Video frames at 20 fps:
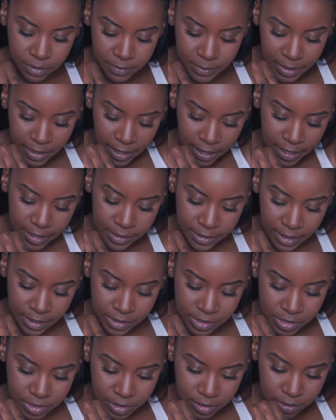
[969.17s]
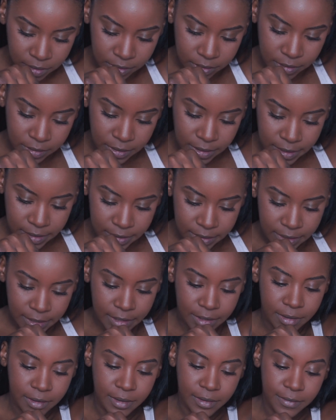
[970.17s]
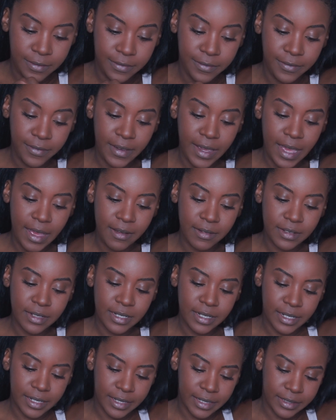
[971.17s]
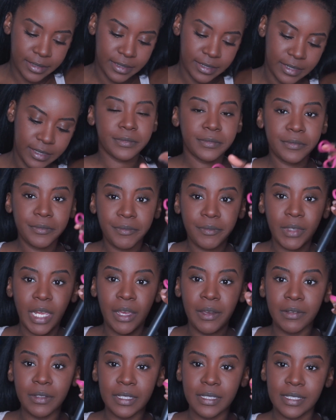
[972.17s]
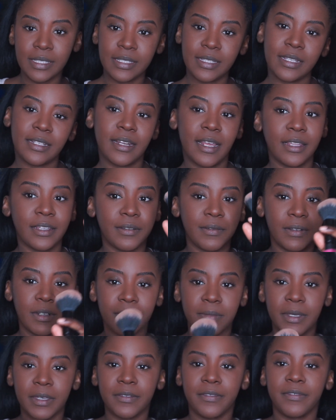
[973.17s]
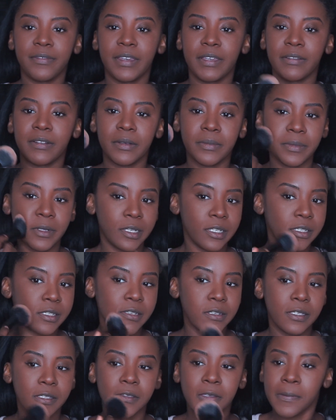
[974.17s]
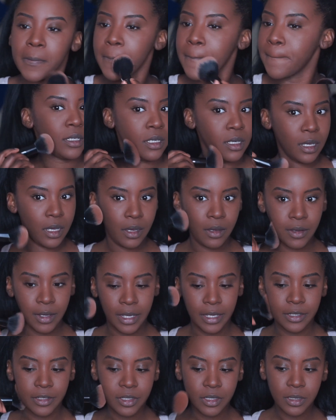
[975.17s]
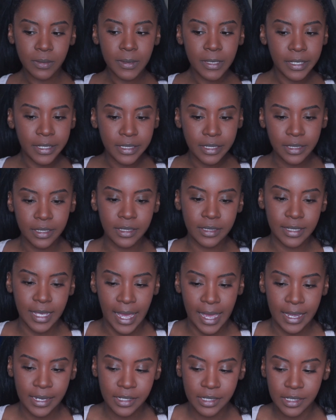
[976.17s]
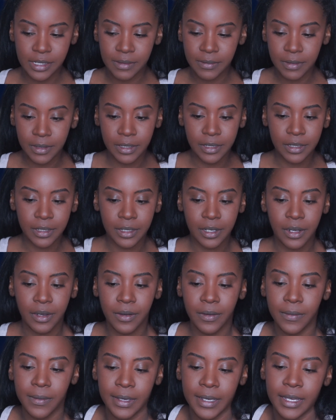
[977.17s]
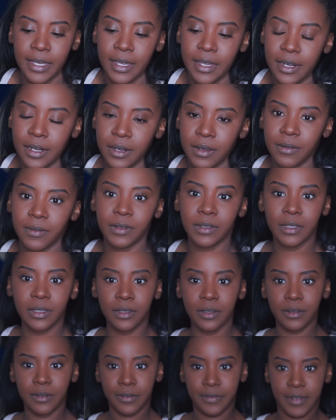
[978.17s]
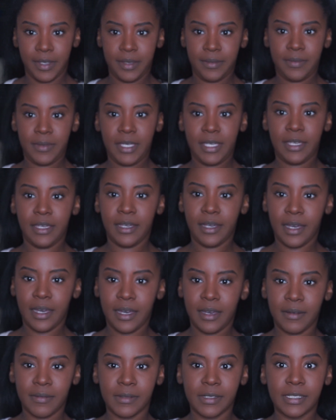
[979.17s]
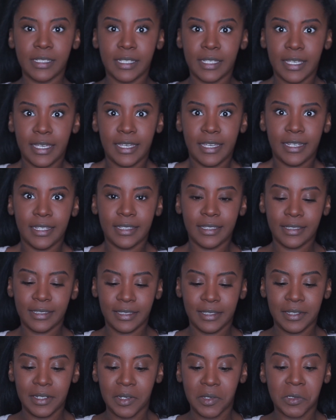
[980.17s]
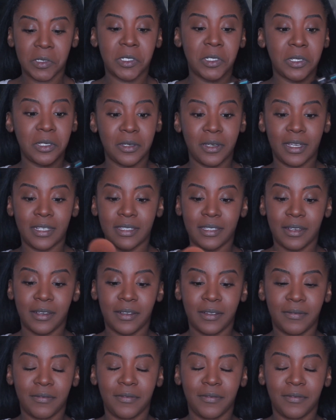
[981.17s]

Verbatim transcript: for my eyelash curler right now. Found it. Now this is another one of my favorite brushes. Okay, just because it looks ashy, we're gonna go in with a little Fit Me, because I can't, you know, show you guys a